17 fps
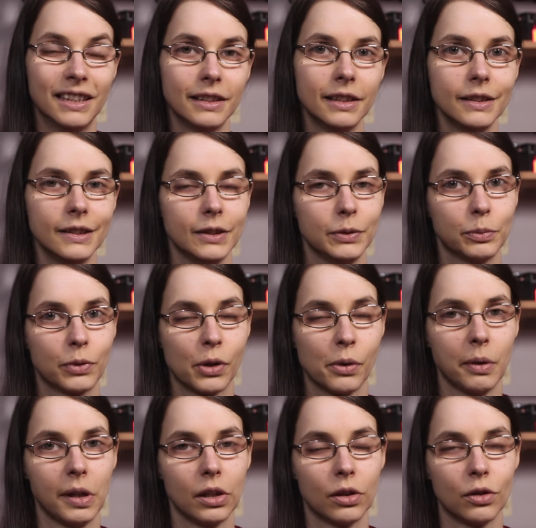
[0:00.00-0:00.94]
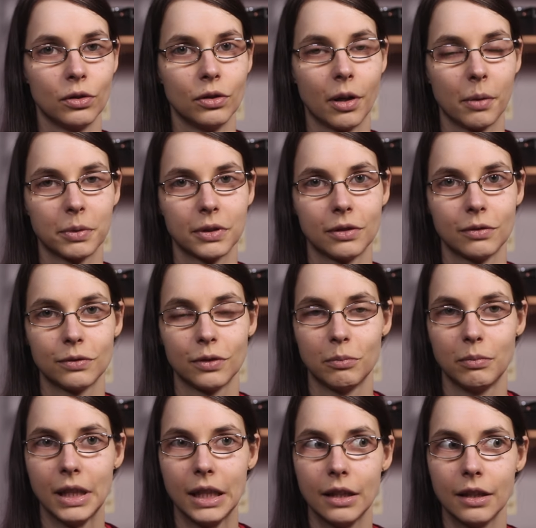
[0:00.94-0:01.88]
this is probably a good option for
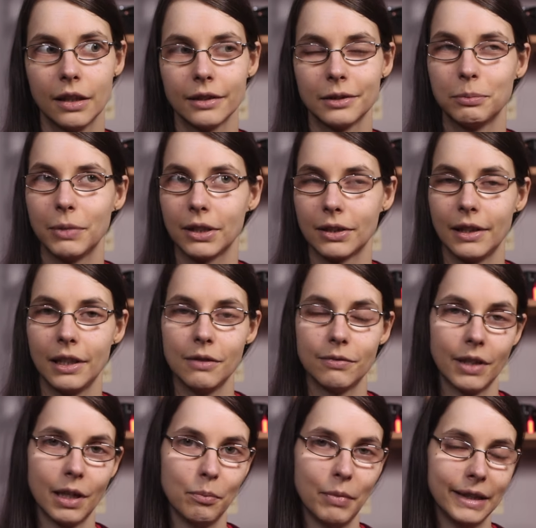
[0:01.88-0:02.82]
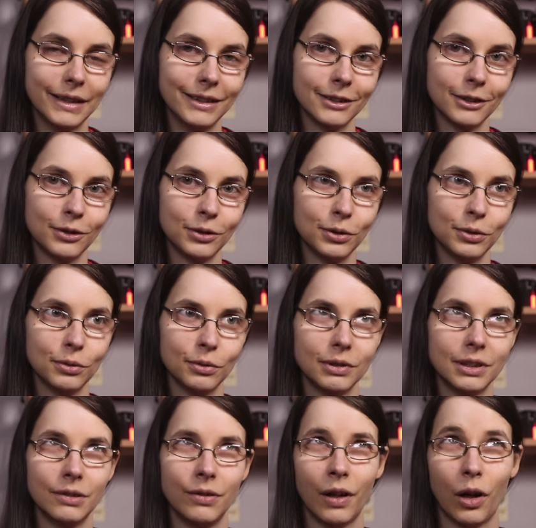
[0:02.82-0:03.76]
me, especially if I manage
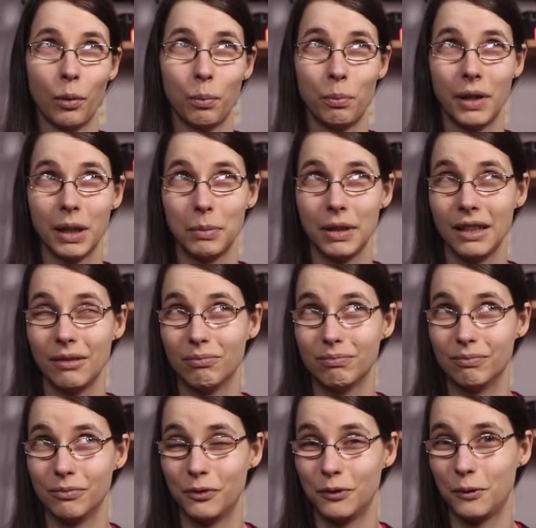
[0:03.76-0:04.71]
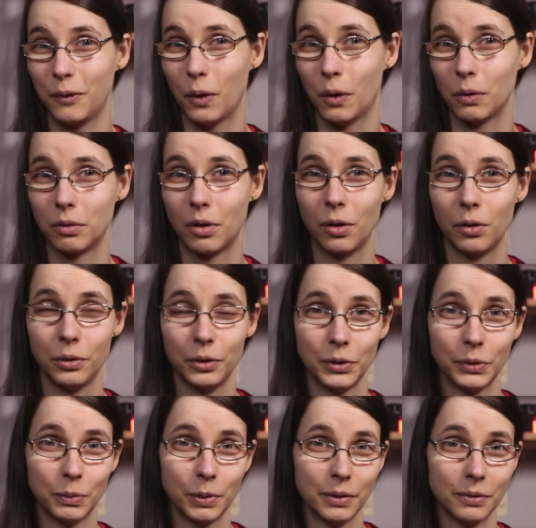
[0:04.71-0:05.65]
to develop maybe 4
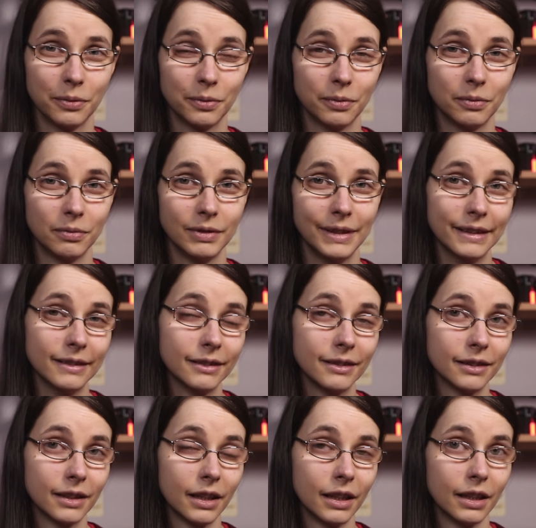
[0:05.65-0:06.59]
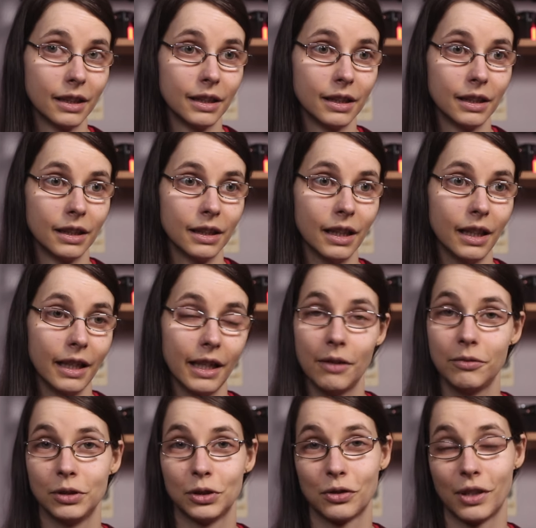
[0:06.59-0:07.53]
rolls with this. I
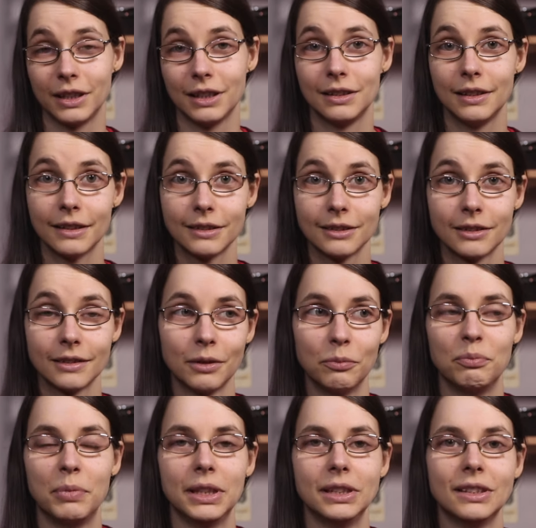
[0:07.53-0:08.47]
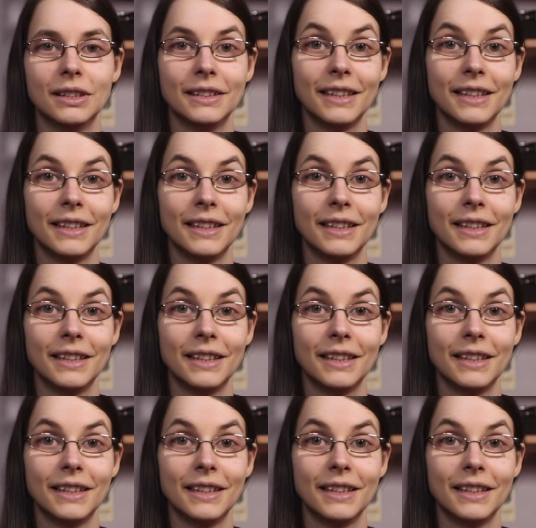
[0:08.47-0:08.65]
haven't tried it yet, but